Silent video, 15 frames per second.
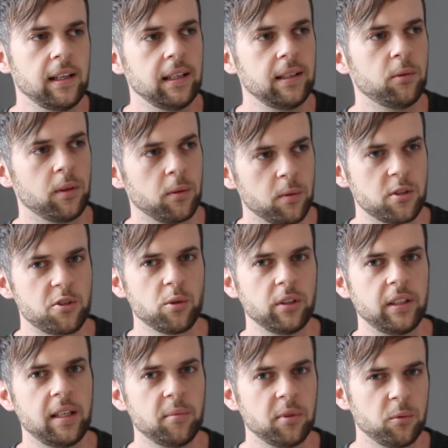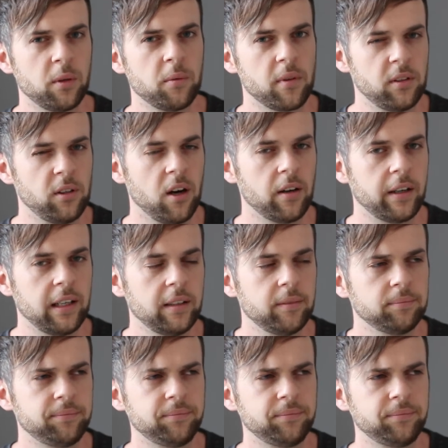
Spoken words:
hair, one with short hair, but one with dark hair.